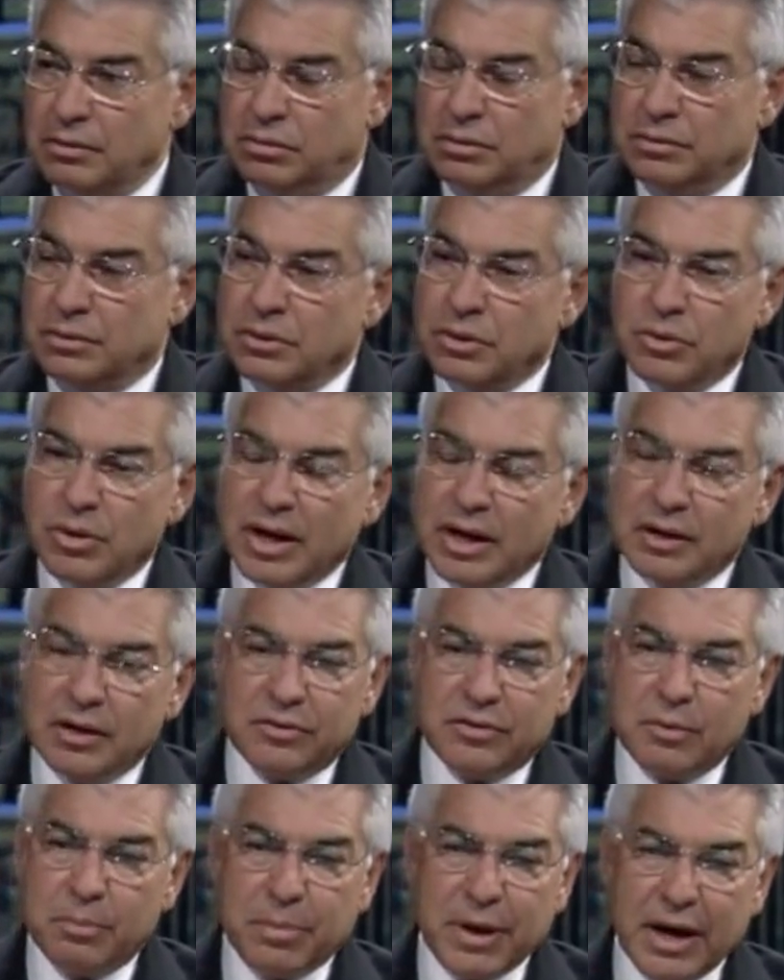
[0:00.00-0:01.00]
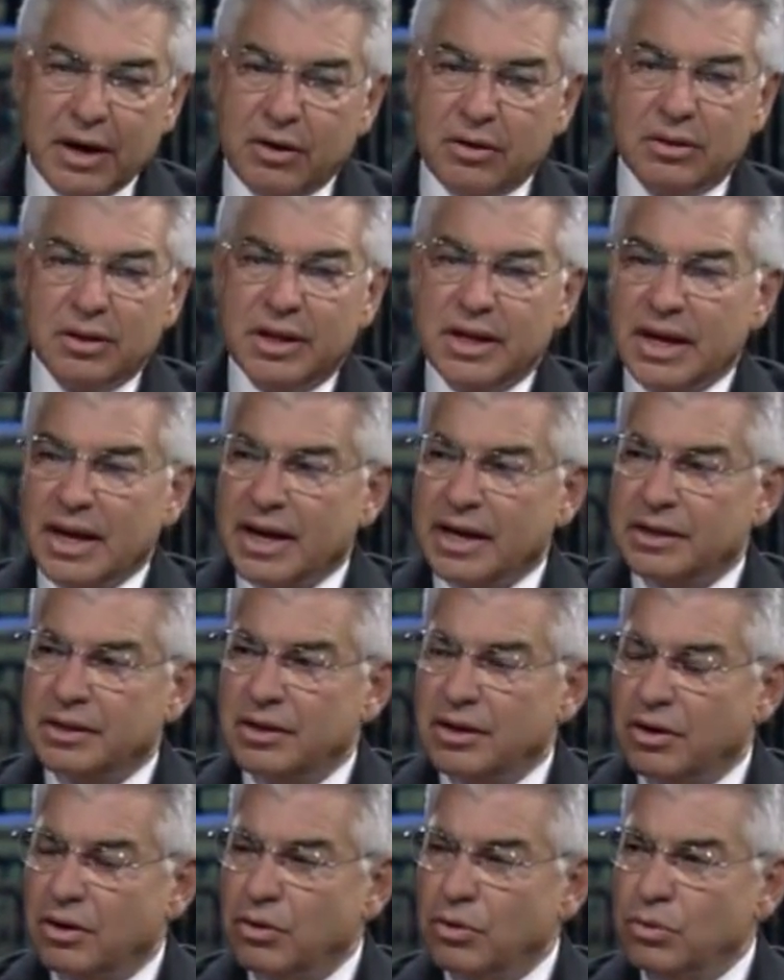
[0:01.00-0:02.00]
who has apparently had
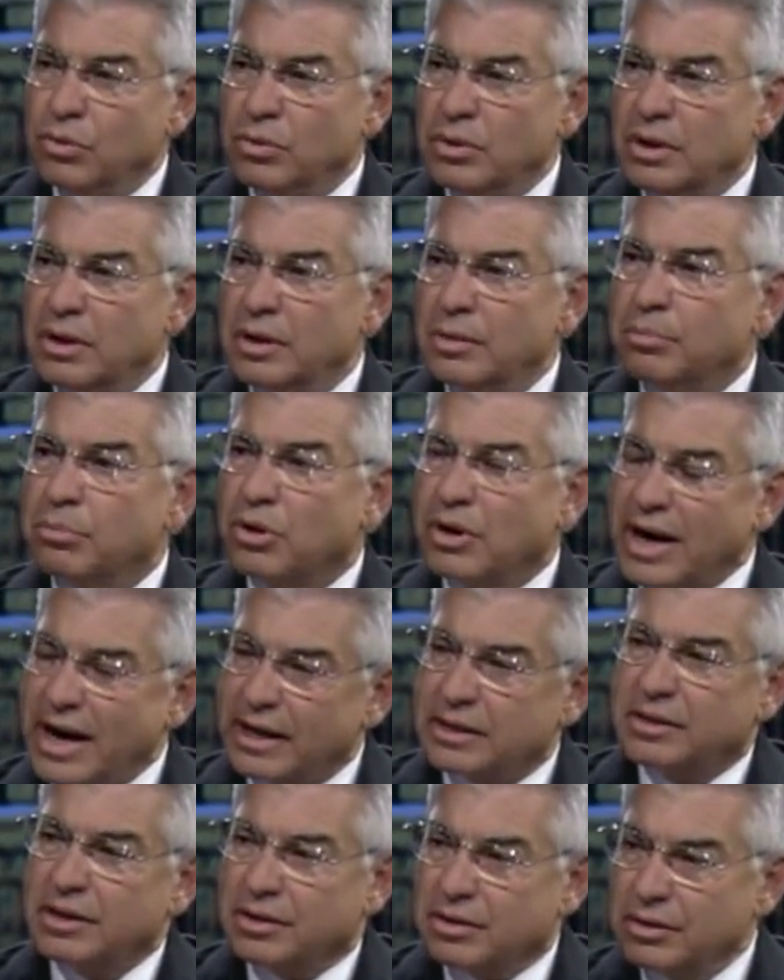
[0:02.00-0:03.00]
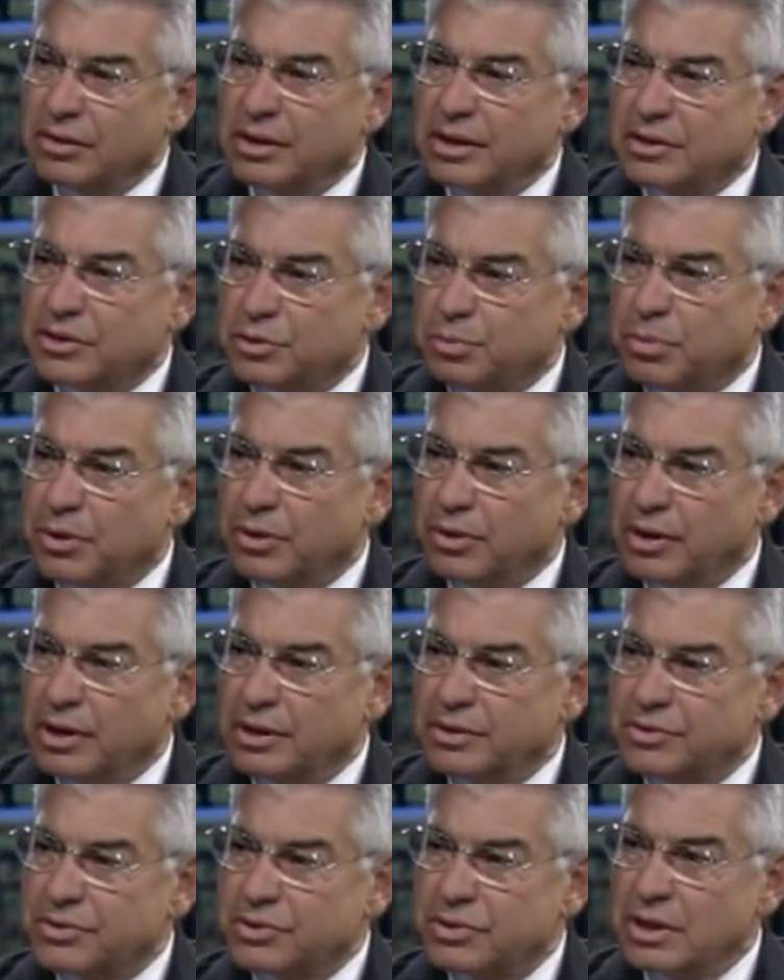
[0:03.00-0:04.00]
no practical
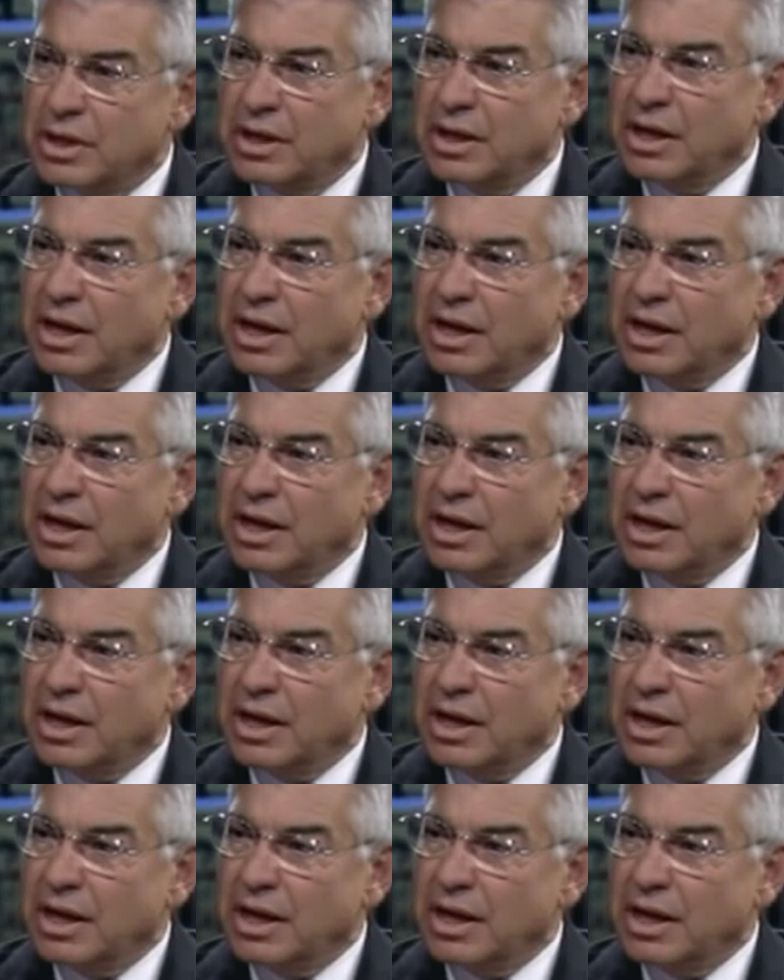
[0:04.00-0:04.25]
experience